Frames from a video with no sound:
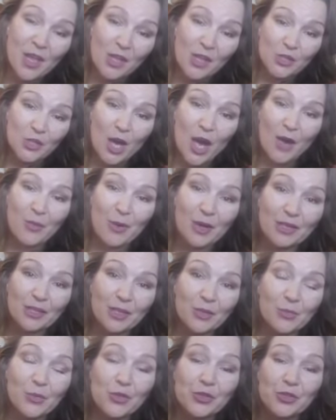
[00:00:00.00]
So I
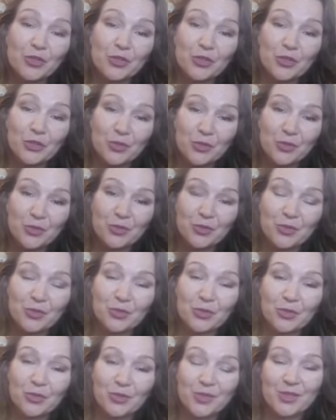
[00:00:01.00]
wonder what you
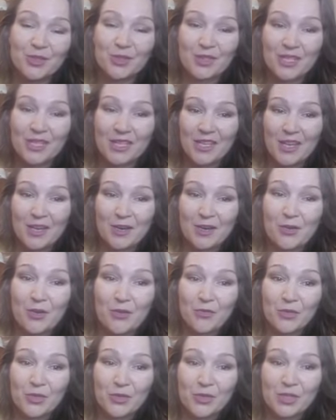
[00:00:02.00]
do to take care
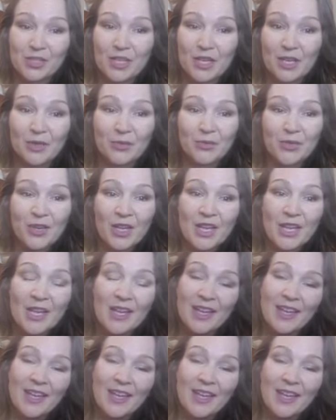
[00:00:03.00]
of yourself.